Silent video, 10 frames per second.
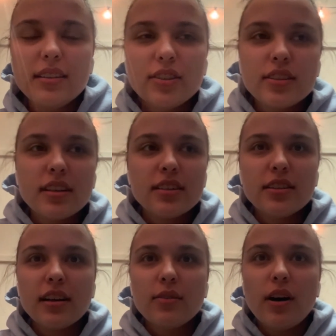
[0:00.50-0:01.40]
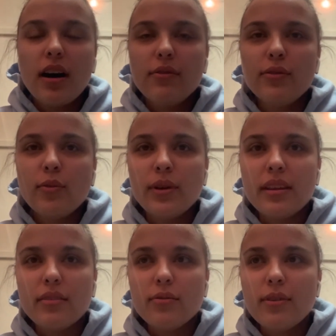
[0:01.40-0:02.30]
gonna start off with
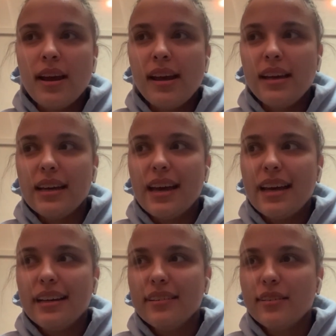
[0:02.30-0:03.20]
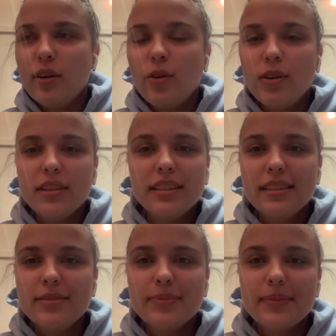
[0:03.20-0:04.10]
Ray and hold
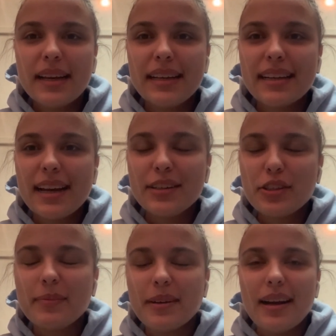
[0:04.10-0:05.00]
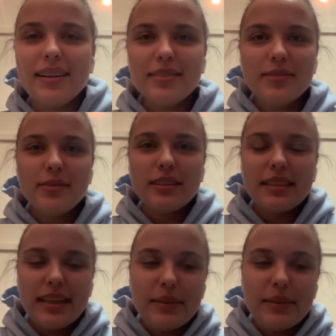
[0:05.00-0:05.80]
and kind of jump around the state.